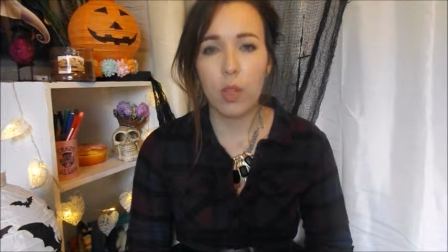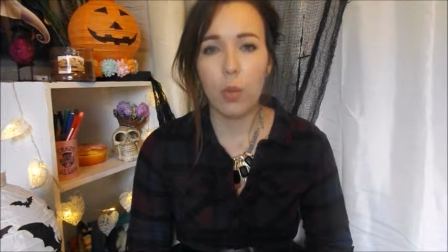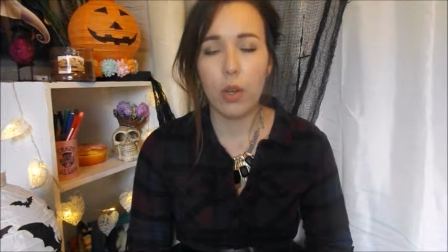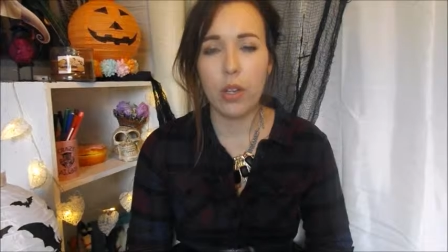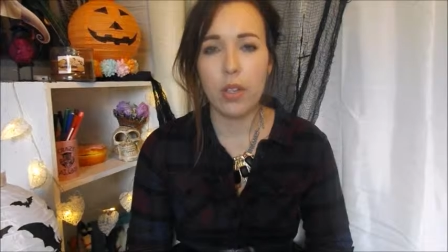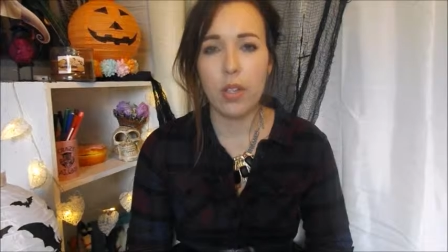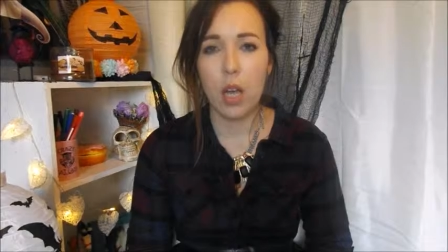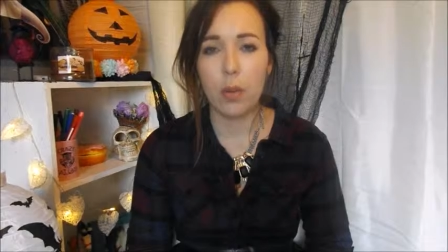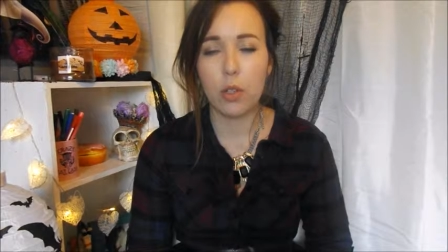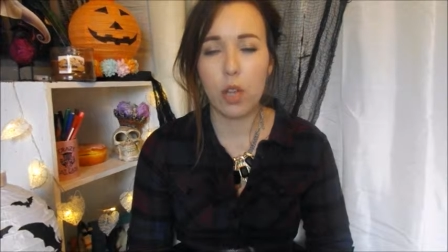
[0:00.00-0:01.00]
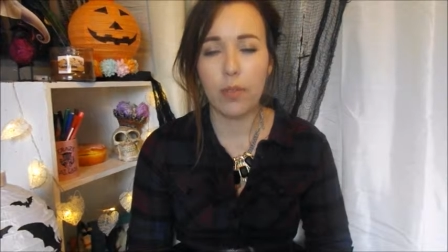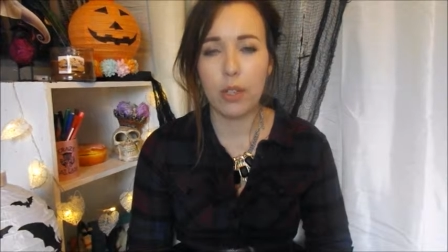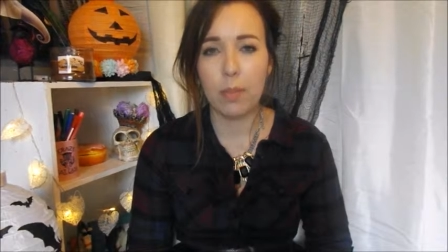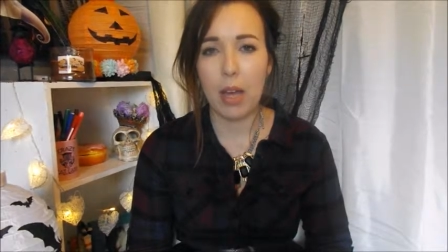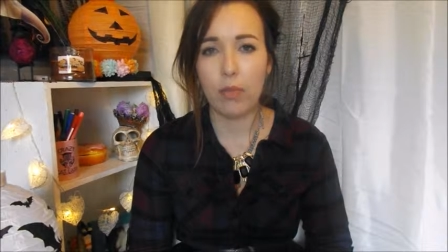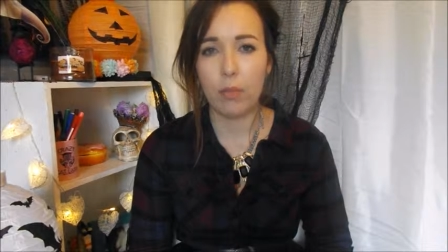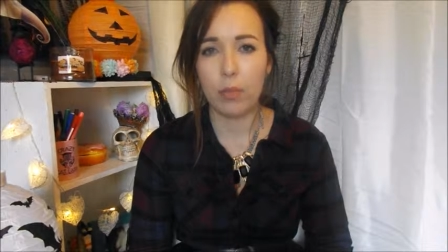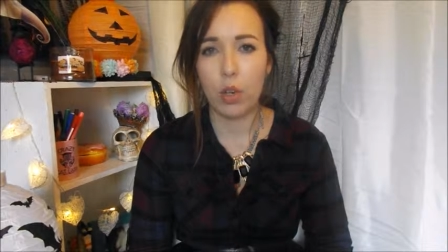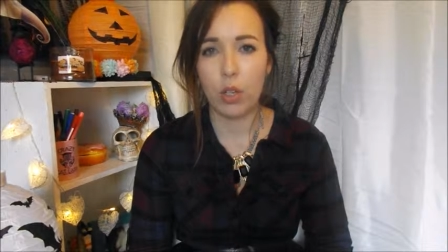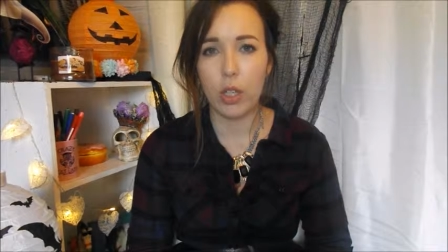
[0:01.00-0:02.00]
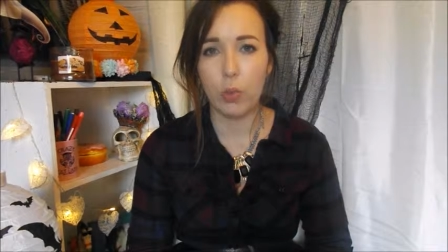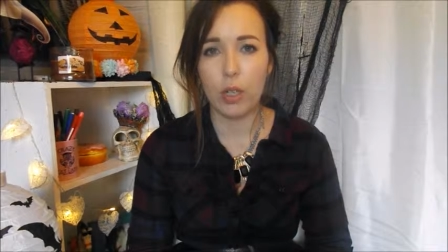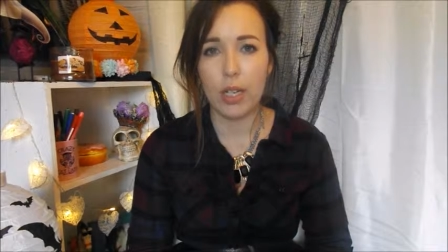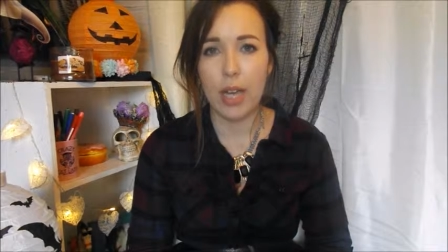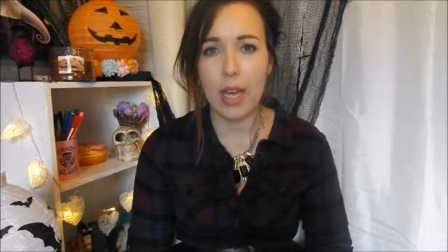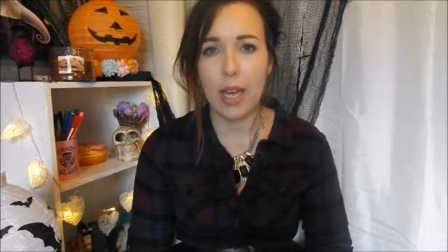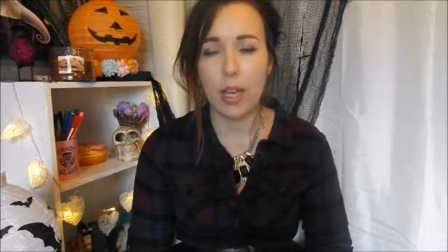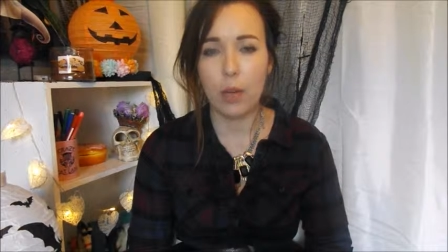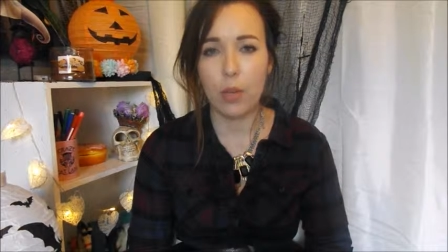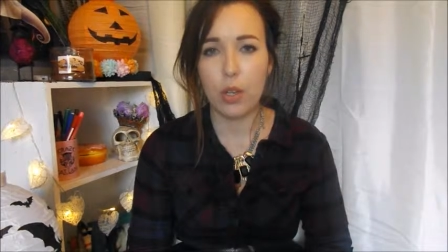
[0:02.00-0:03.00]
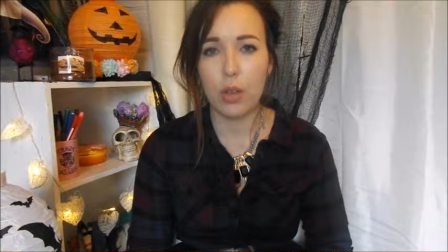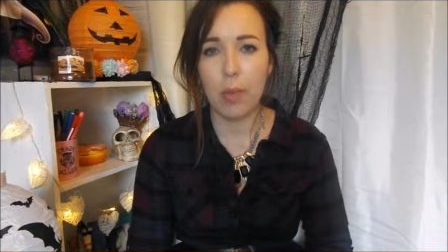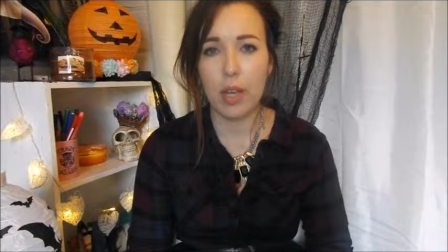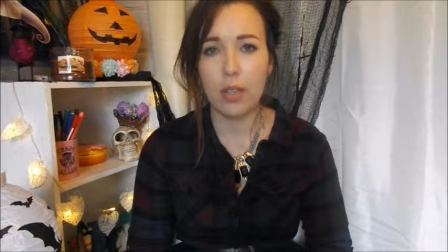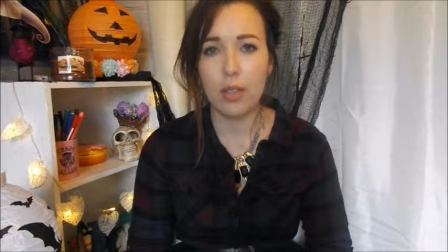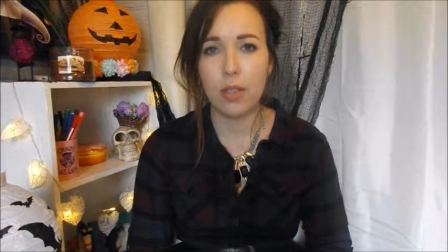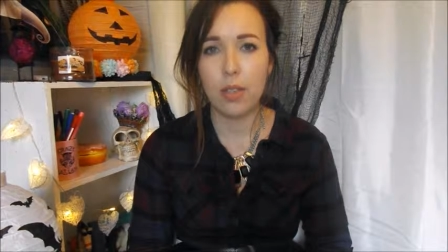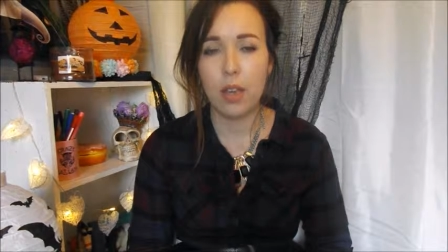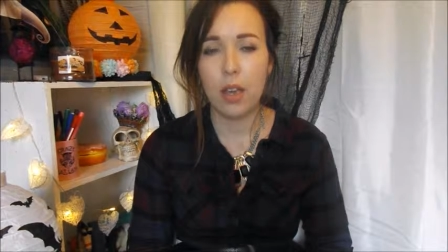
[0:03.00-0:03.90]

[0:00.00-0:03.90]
was, I was travelling back from college one day and I was on the bus.